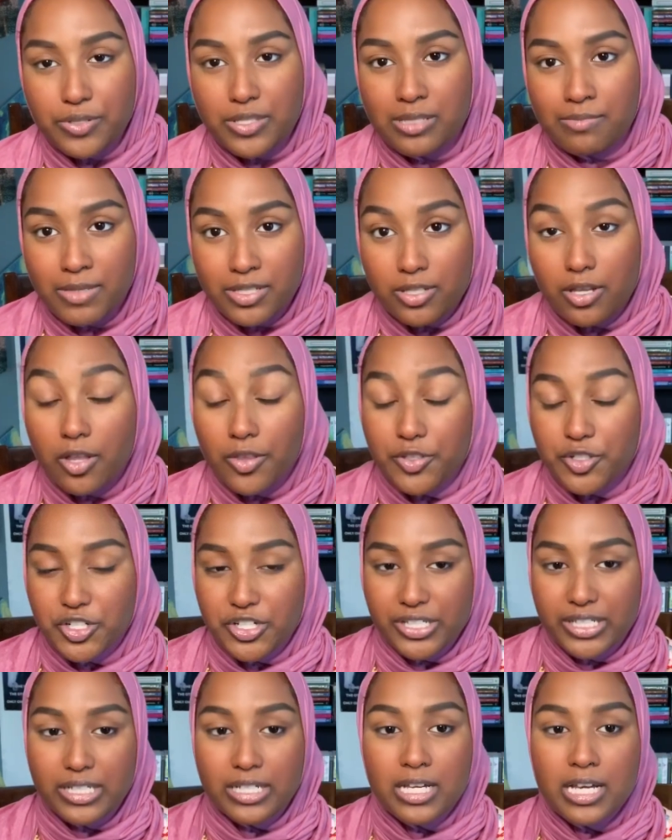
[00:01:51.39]
His mental health
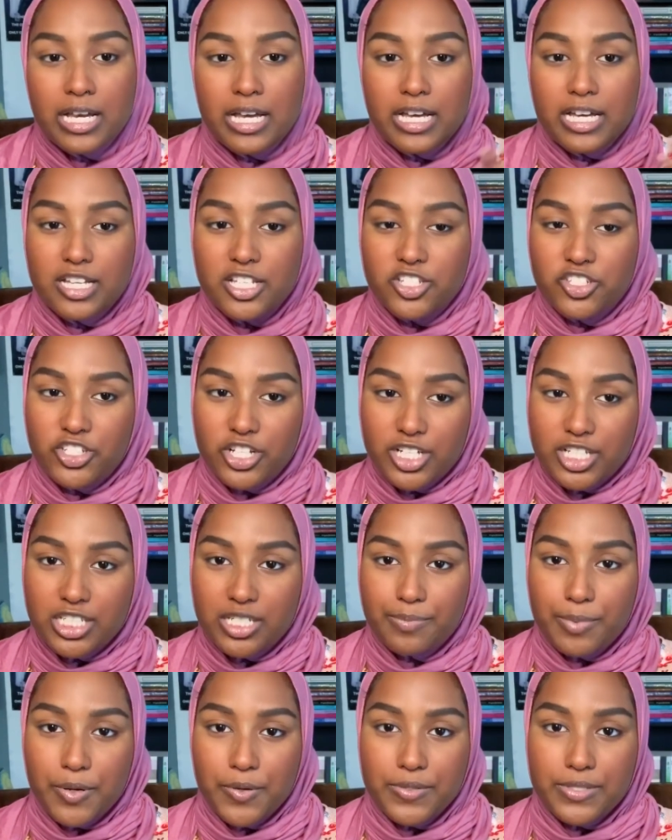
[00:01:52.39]
journey is
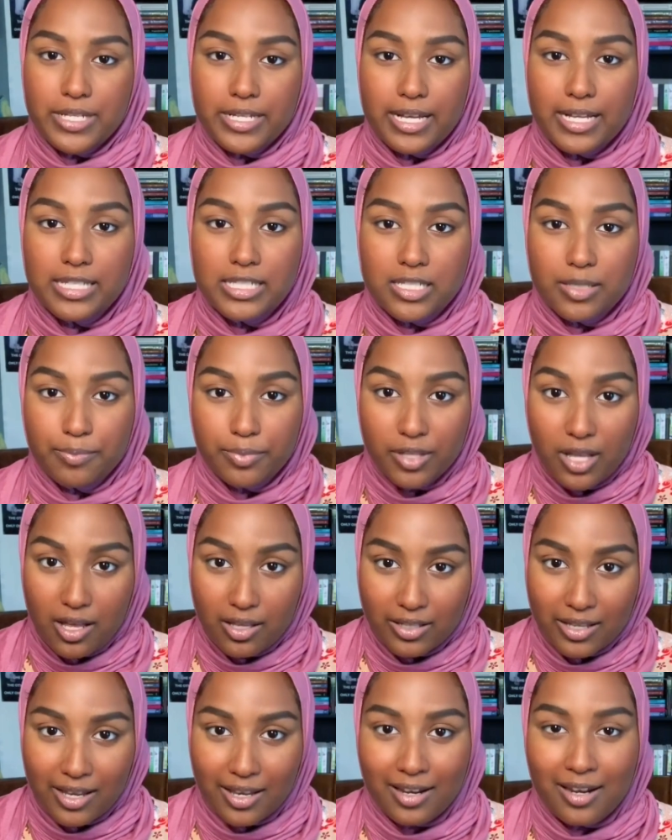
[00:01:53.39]
juxtaposed against a
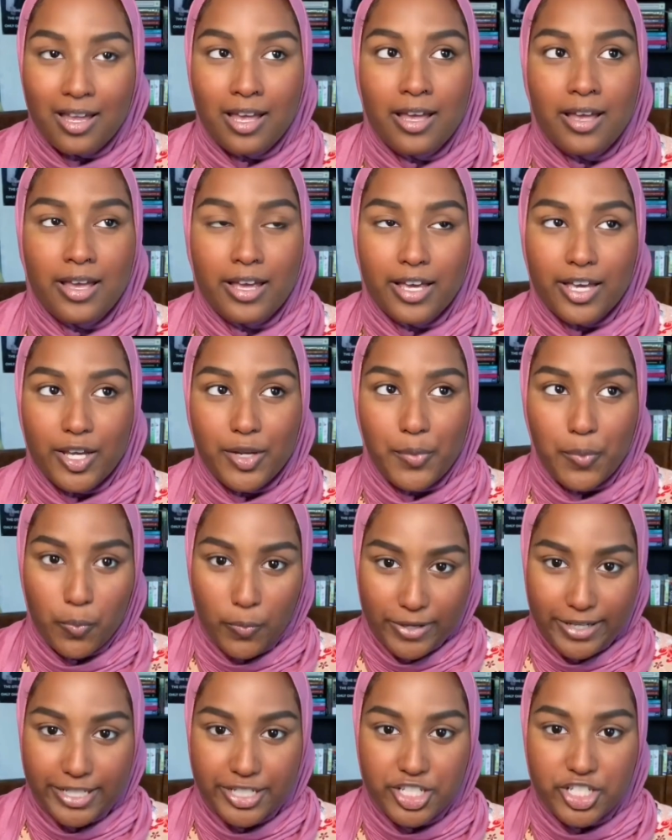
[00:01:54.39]
plot line in
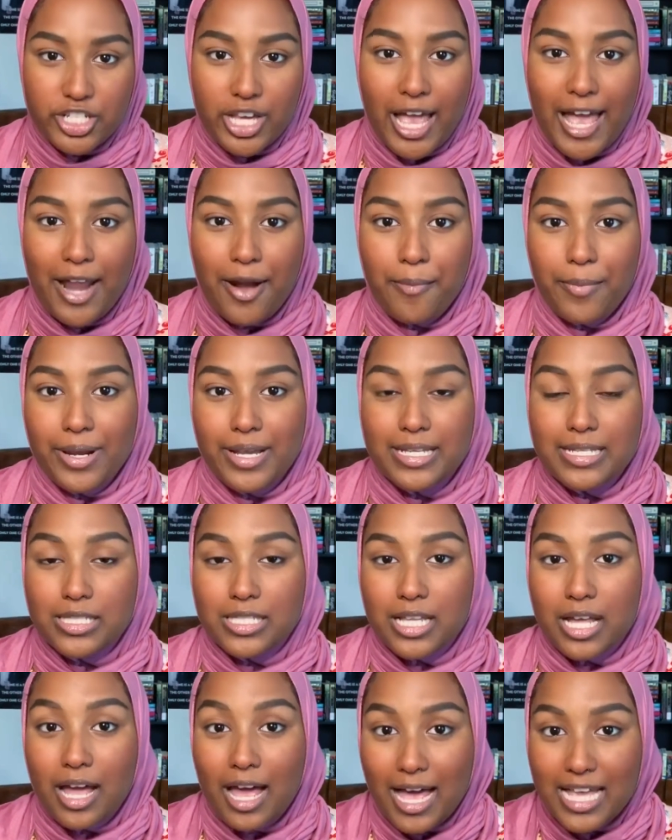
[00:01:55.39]
which Henry
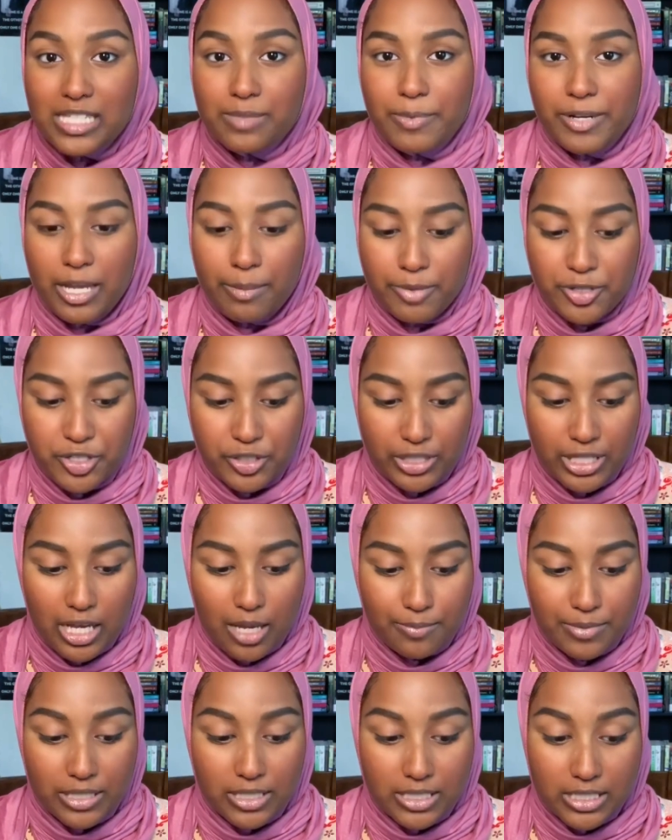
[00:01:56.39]
has been habitually
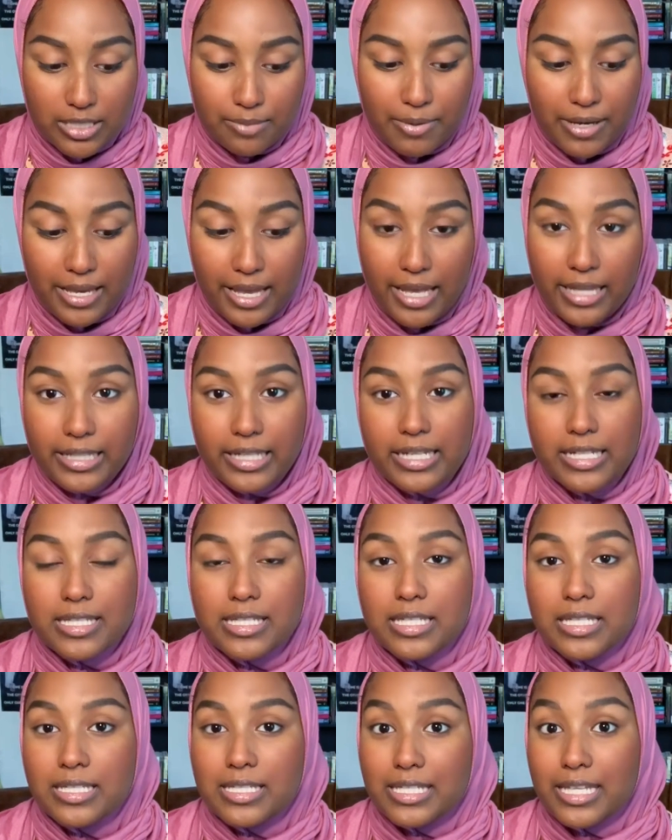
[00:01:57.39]
abducted by aliens
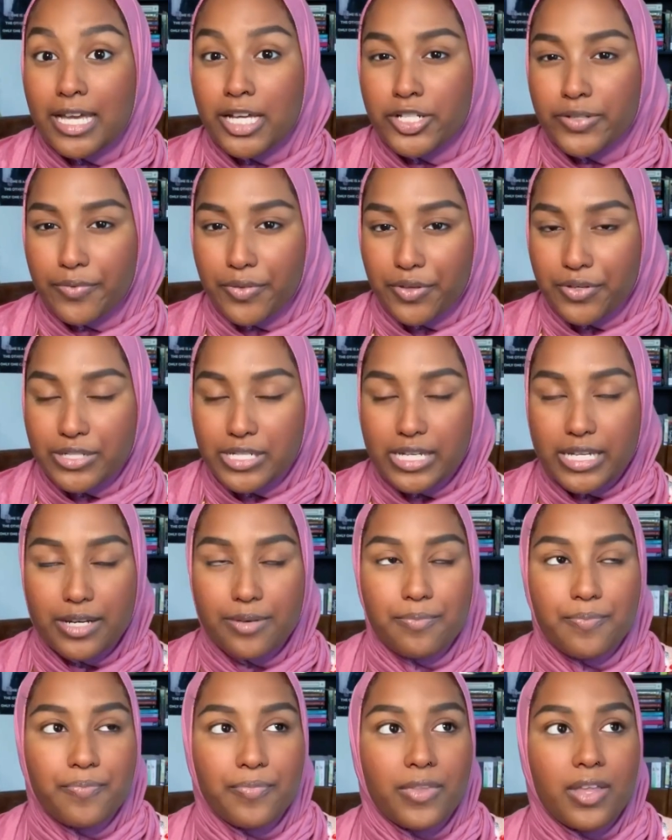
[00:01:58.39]
since the age of
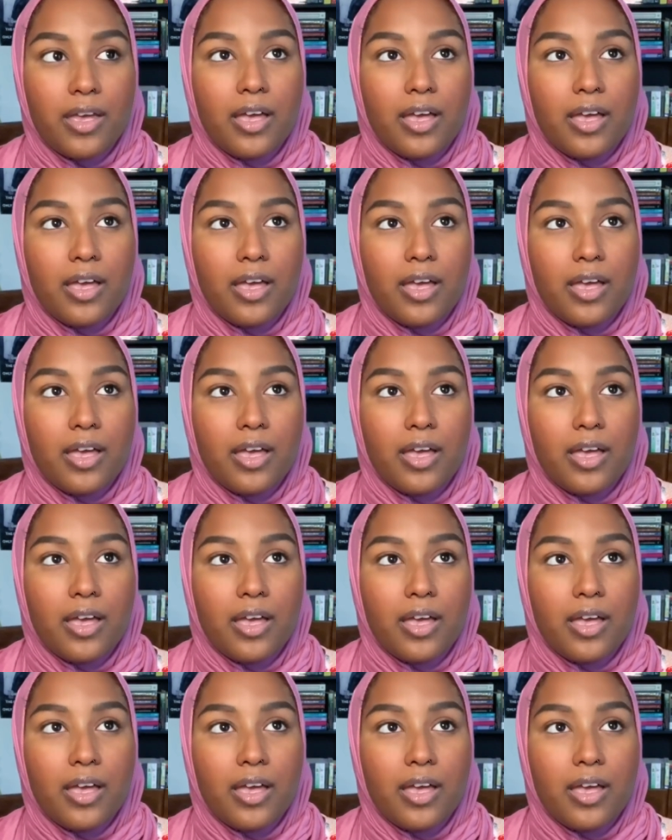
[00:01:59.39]
13.